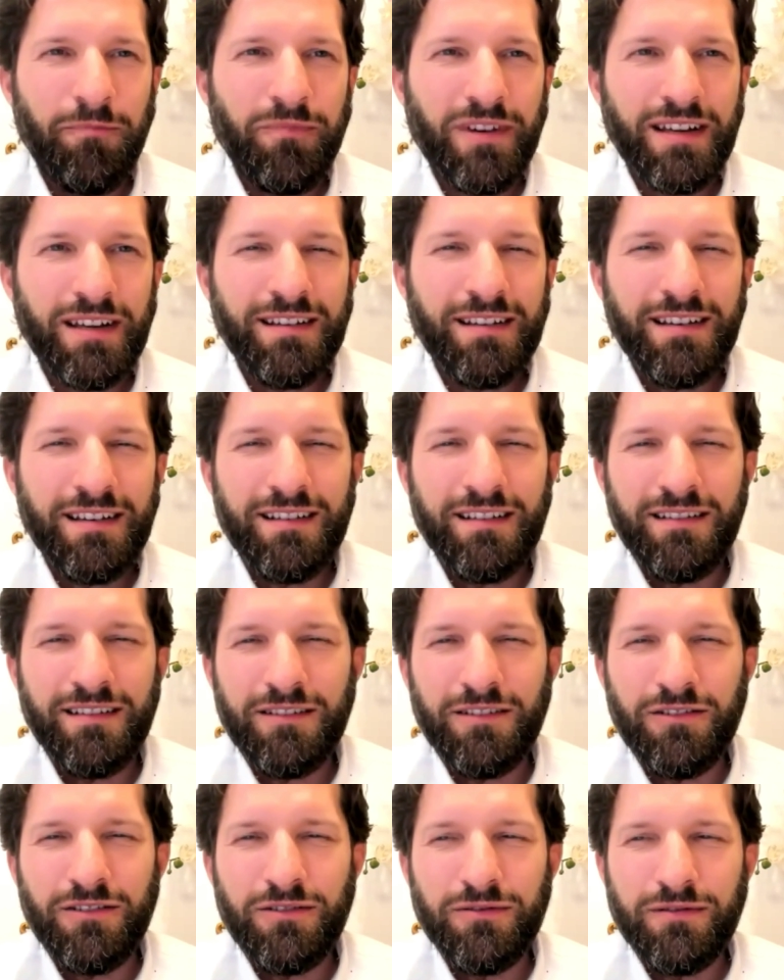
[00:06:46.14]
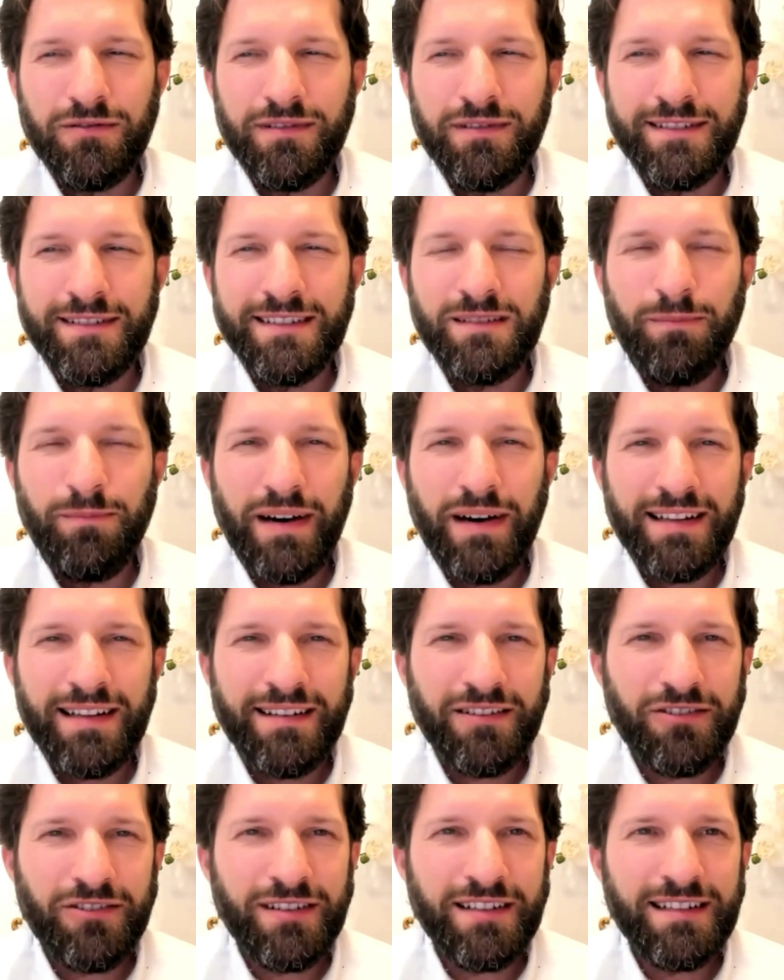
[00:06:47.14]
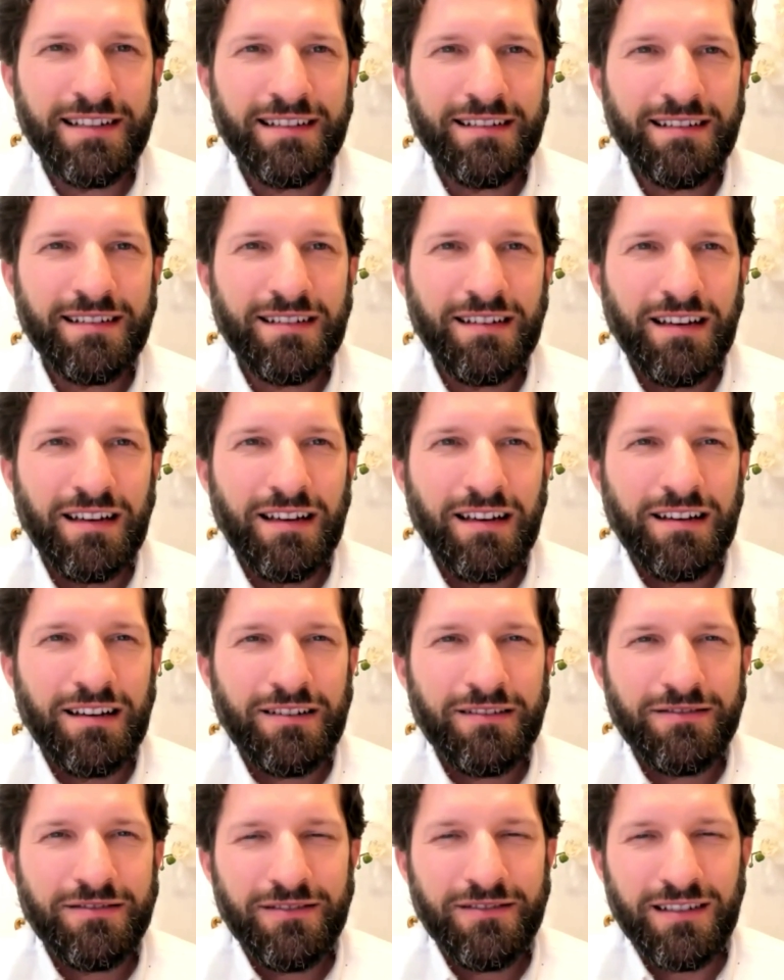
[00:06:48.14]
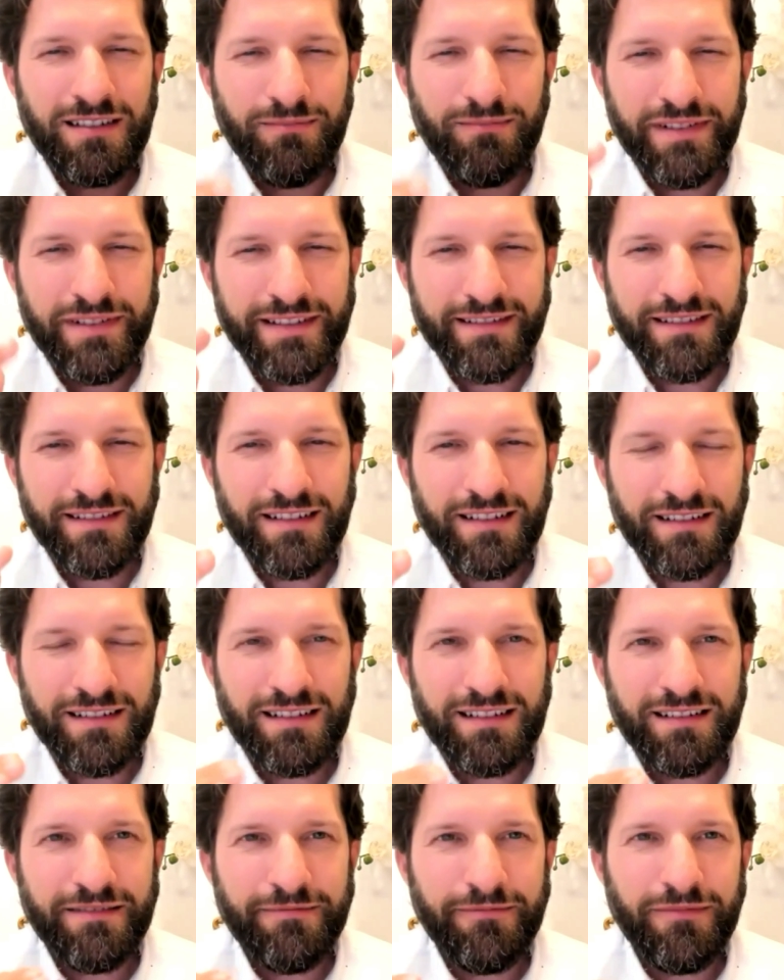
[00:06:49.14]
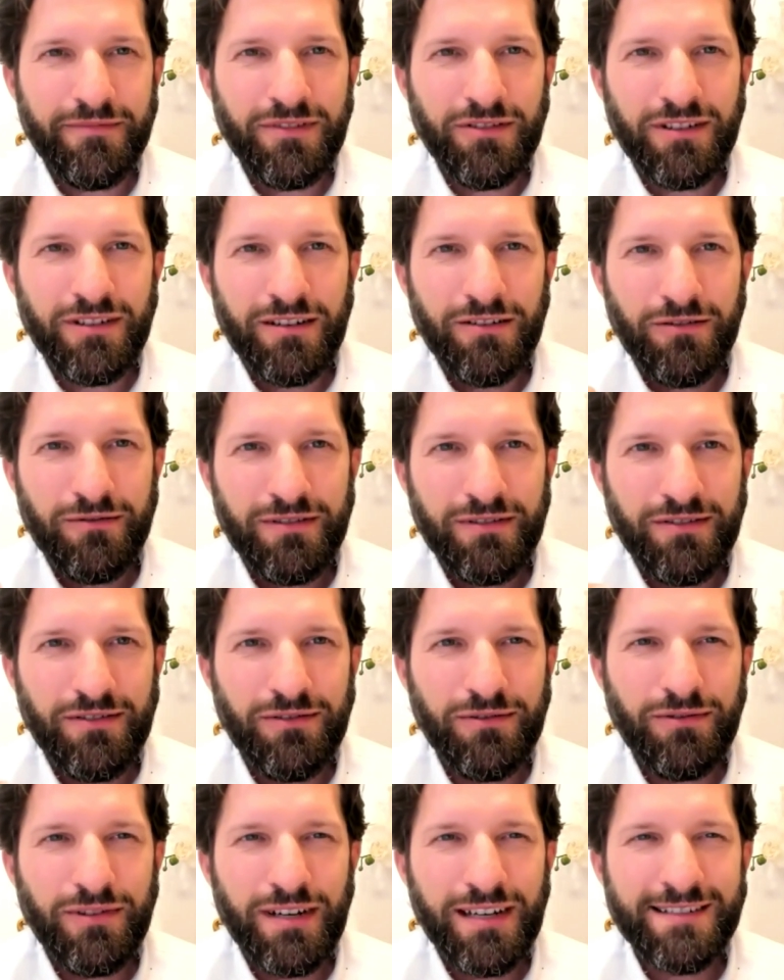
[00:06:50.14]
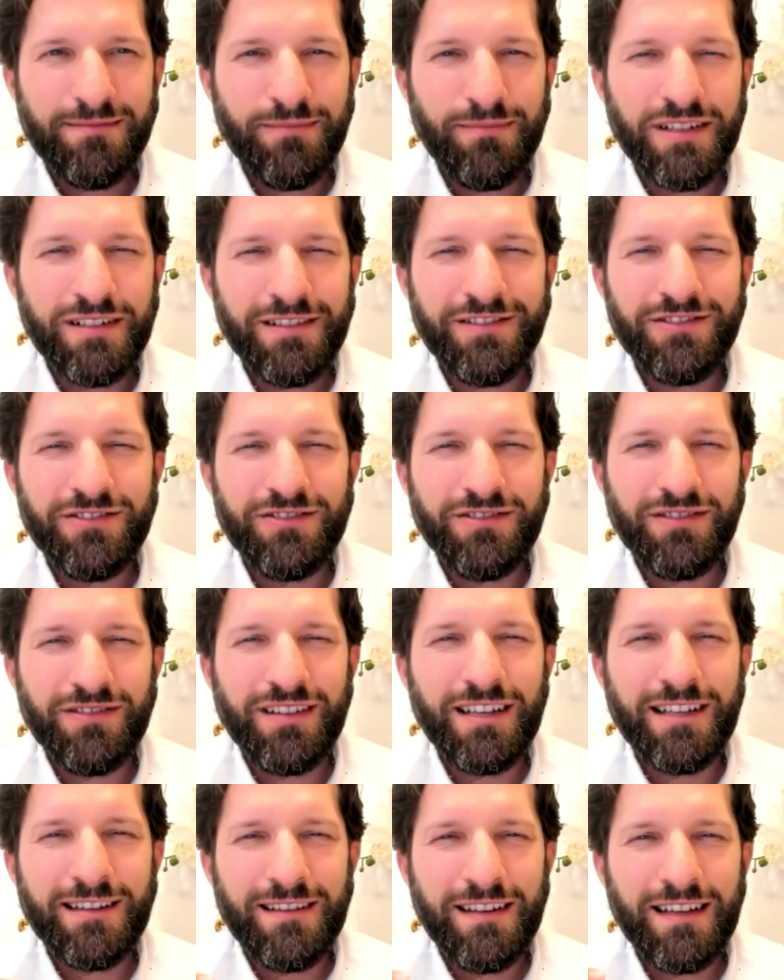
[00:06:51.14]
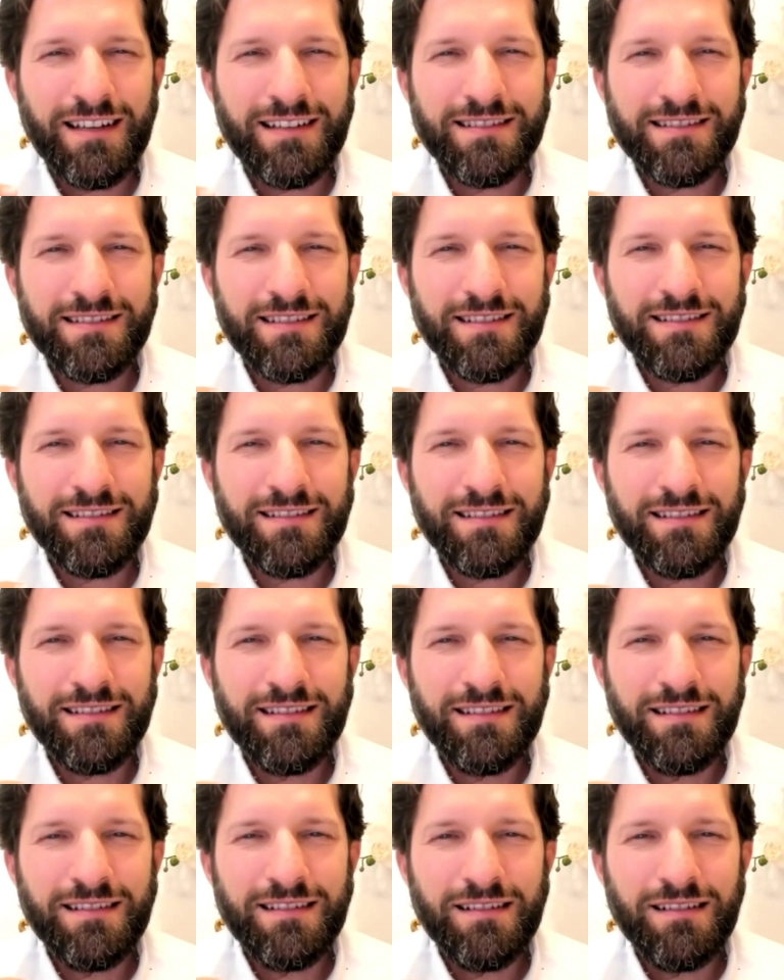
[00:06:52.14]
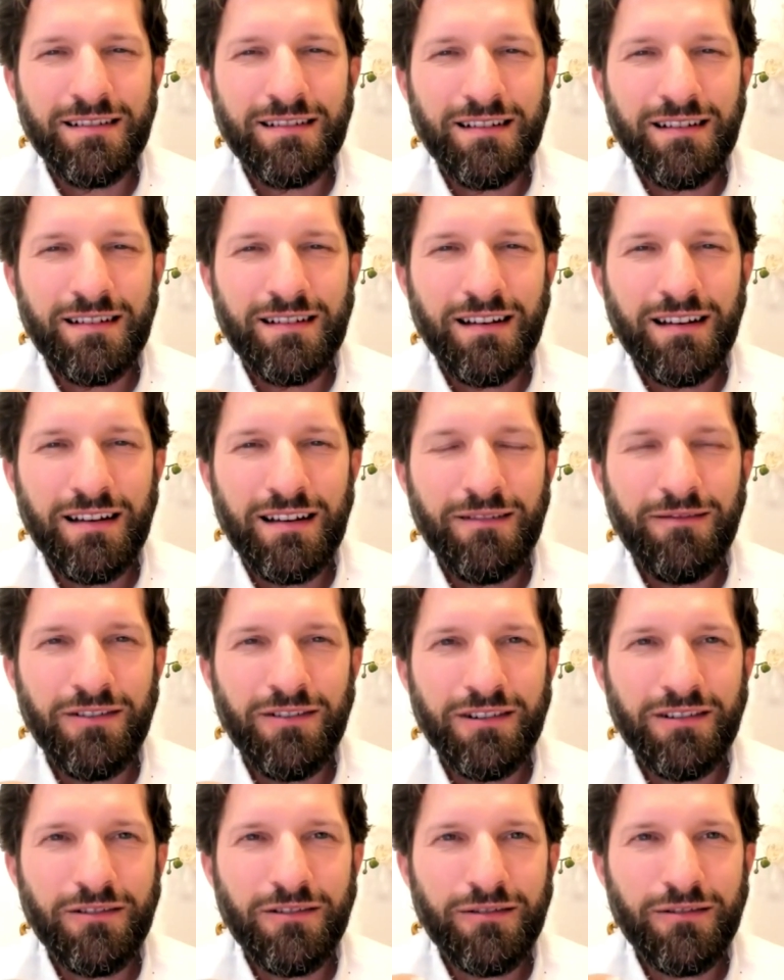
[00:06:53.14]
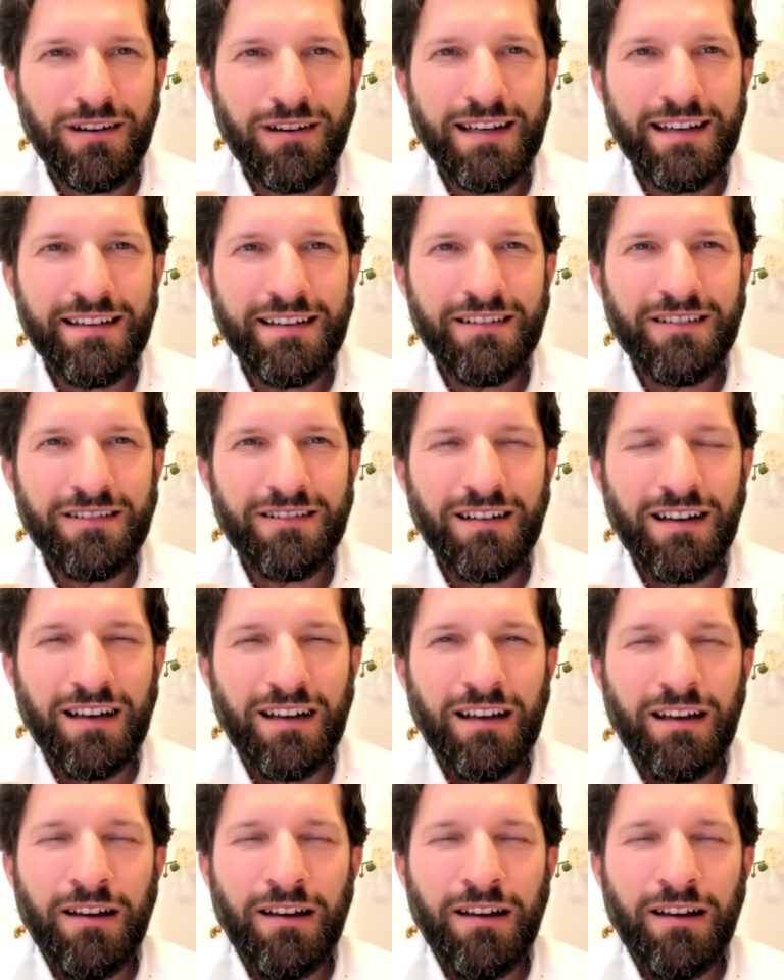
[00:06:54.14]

and de-patterning, because you're going to be stuck. You can only do as much at certain level or layer.